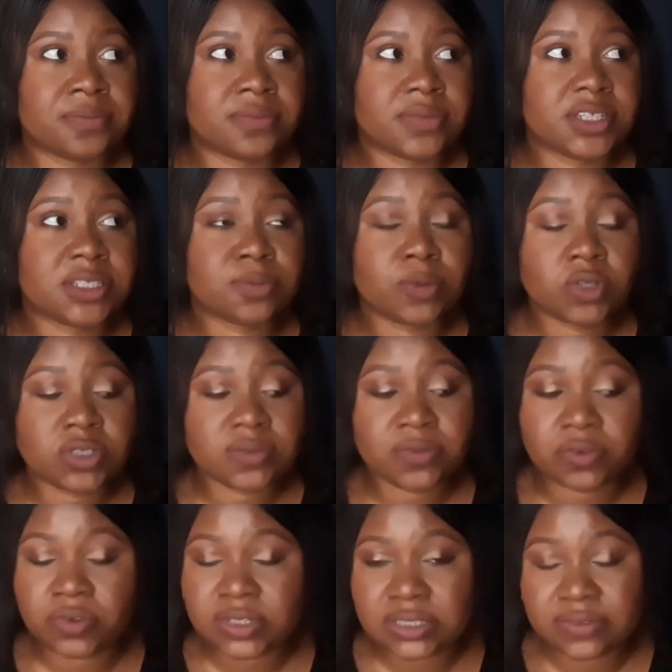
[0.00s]
the spots
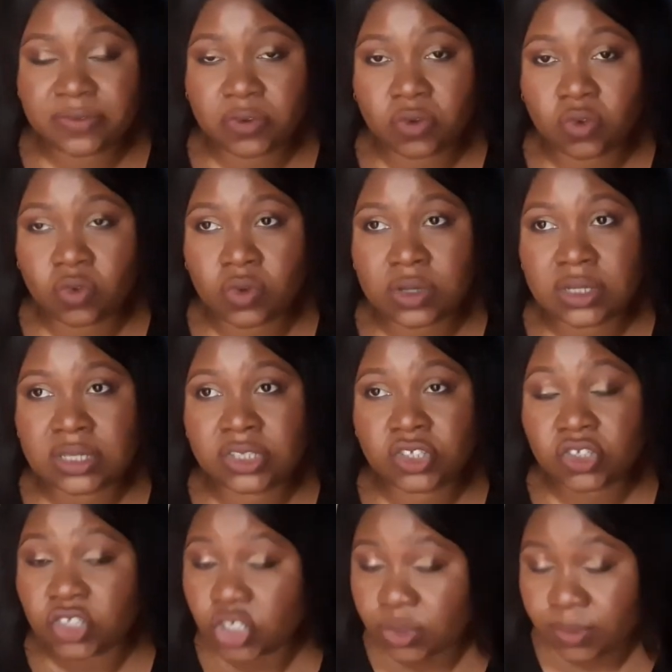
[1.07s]
for us for an
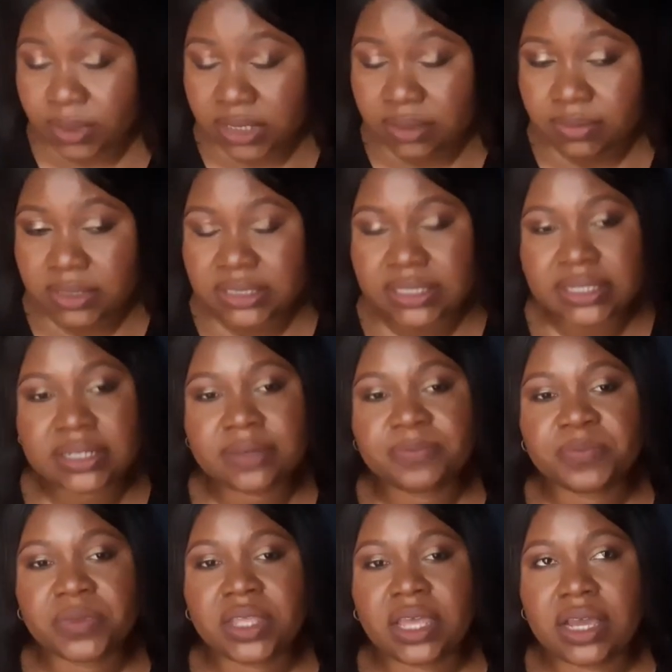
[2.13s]
internship are limited,
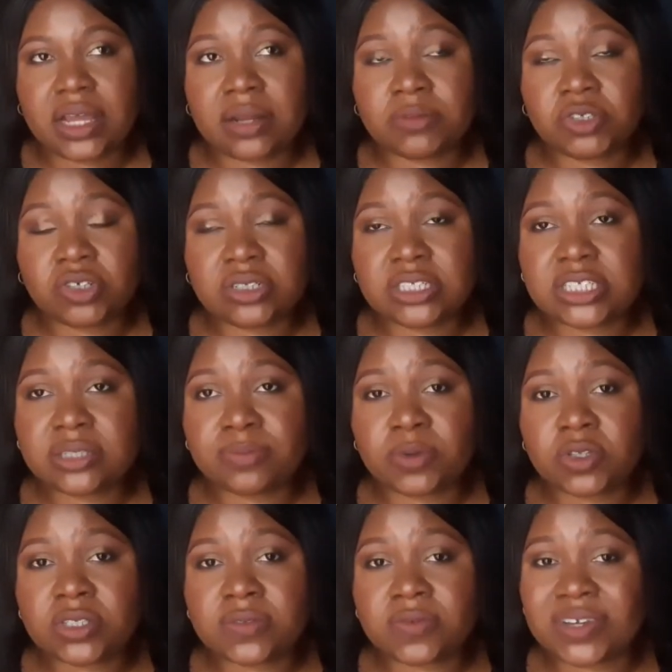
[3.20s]
and I'm sure the
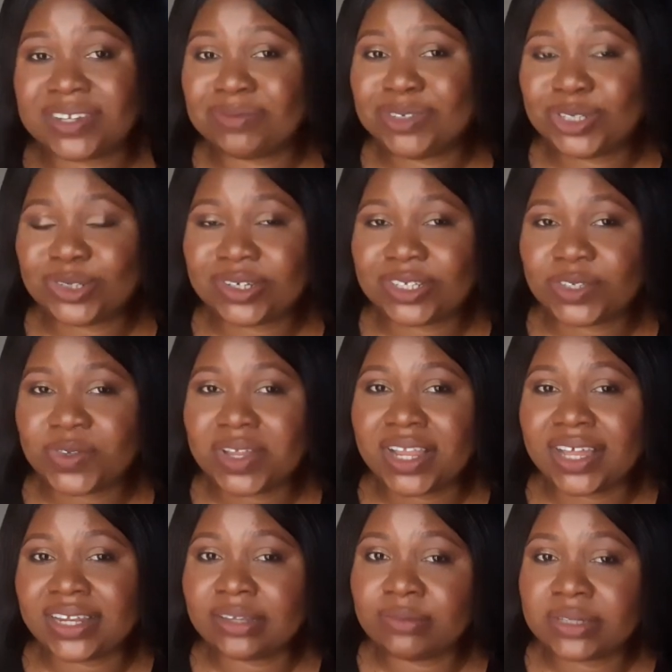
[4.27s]
spots for admission as well
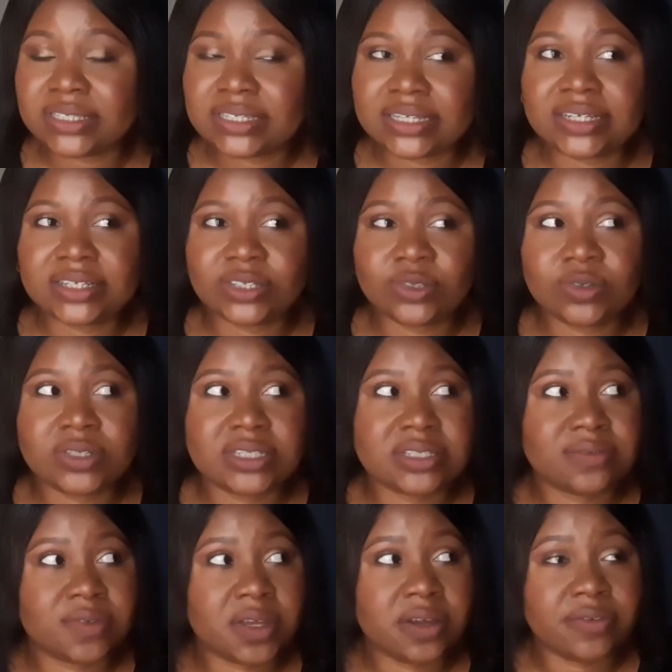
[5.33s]
are limited. So it
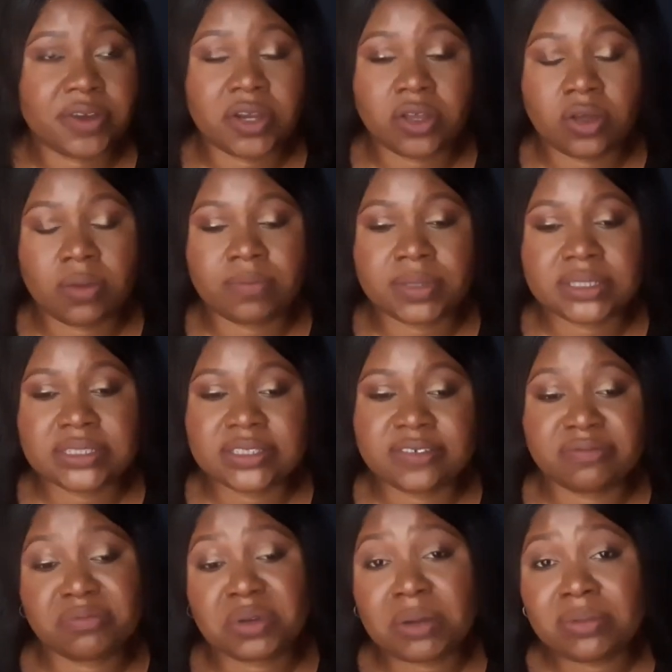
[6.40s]
is very, very
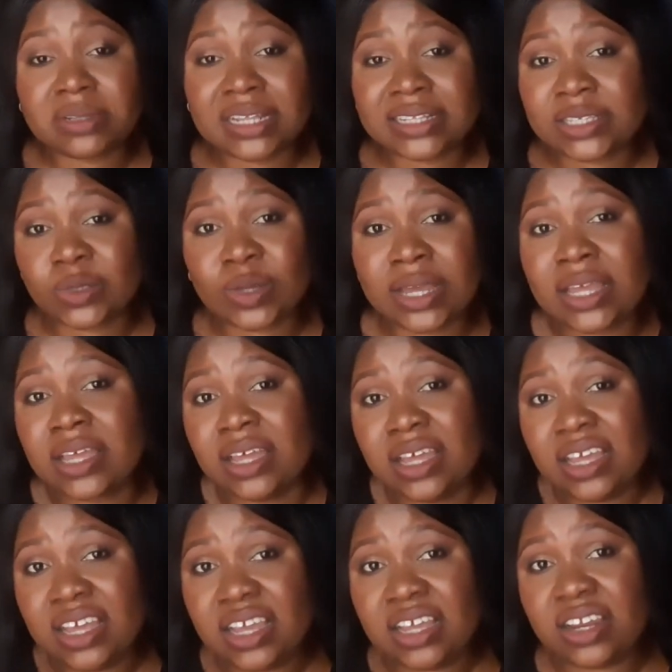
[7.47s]
competitive. Probably that's why
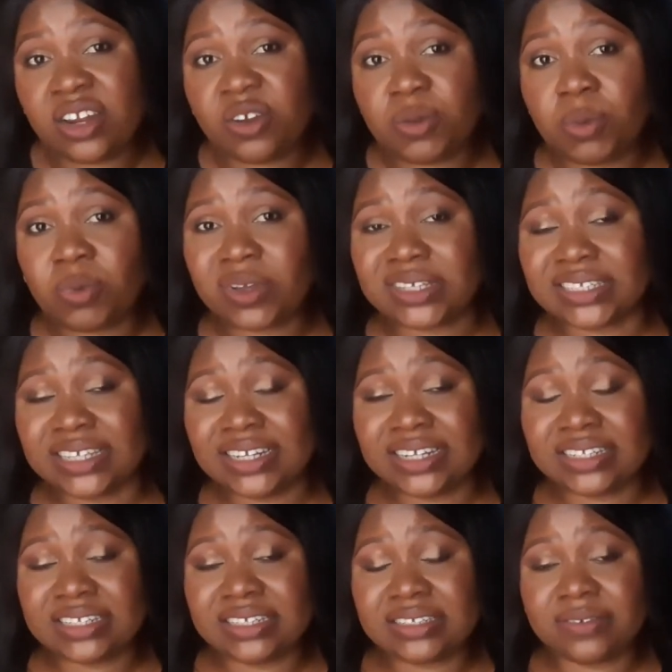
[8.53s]
a lot of people are saying
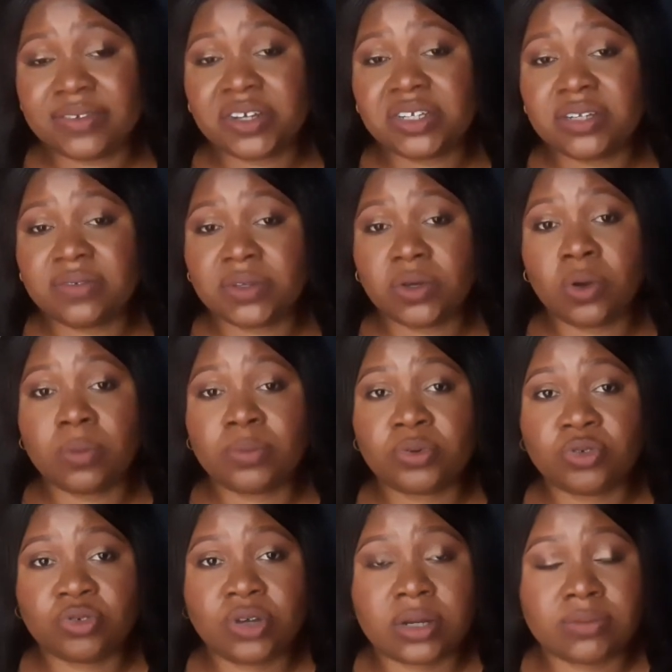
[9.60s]
it is a very difficult
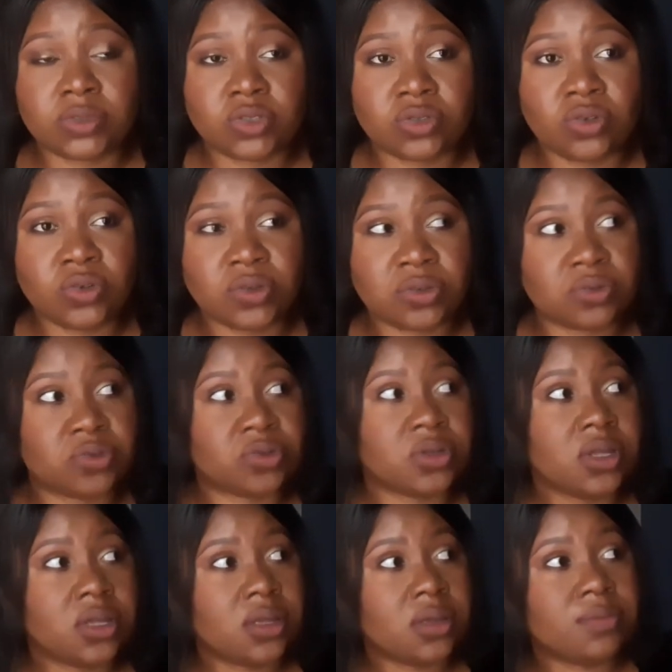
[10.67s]
program to go through,
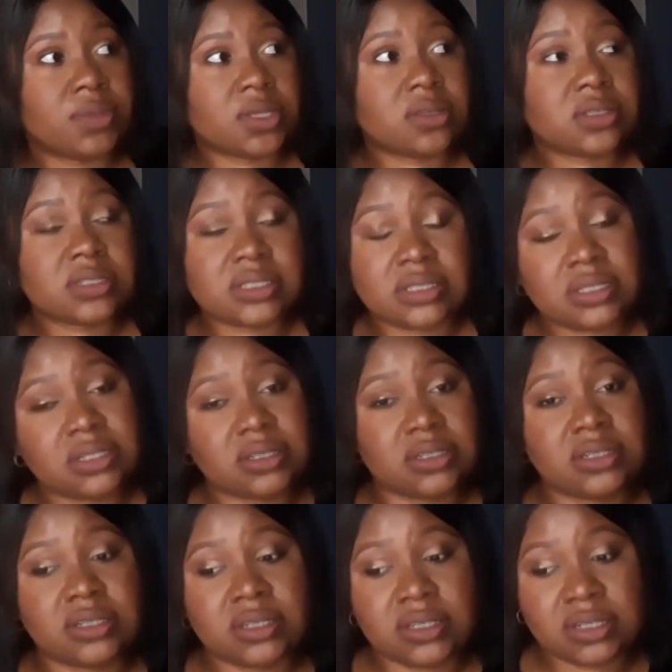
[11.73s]
because
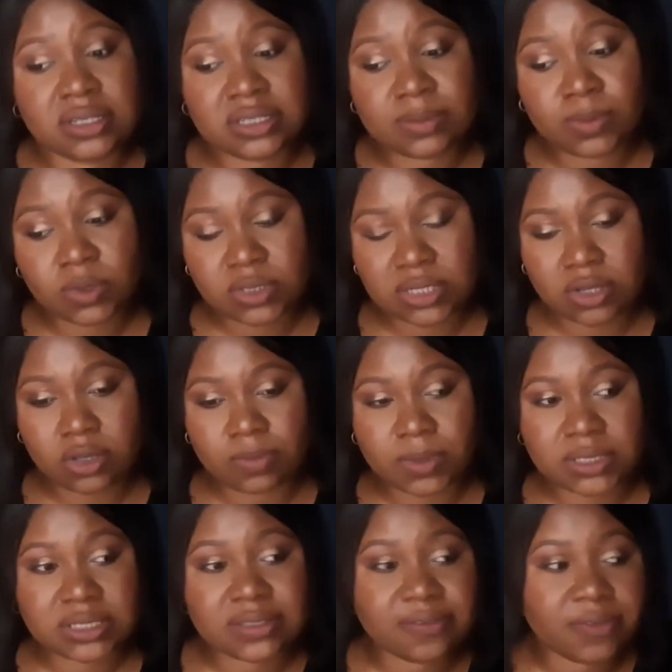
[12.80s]
the spots are
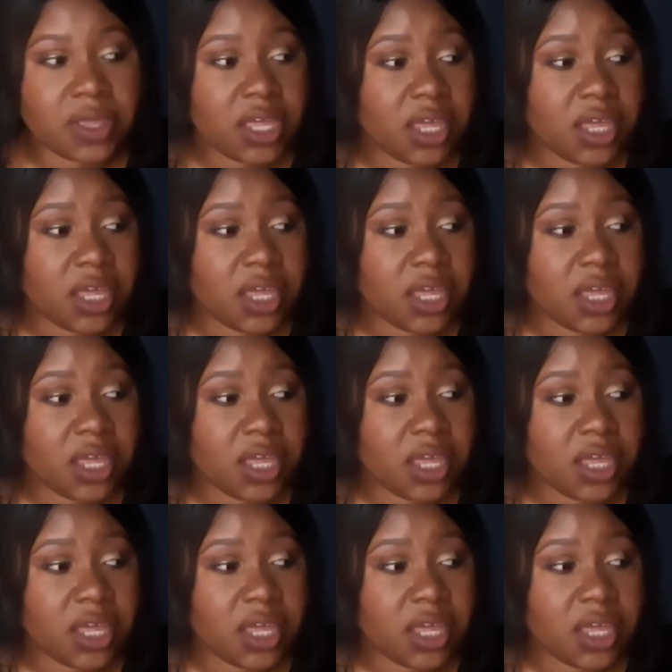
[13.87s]
competitive.